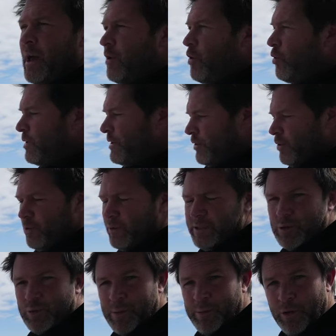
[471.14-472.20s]
And all we're doing
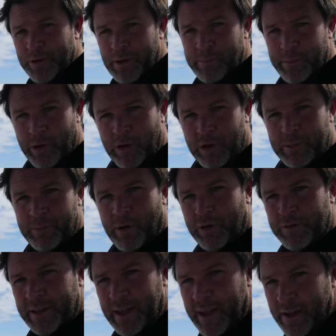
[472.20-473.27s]
is we're putting a burley
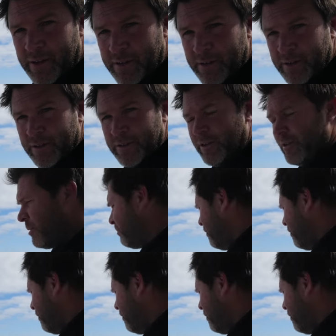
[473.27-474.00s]
pot down to the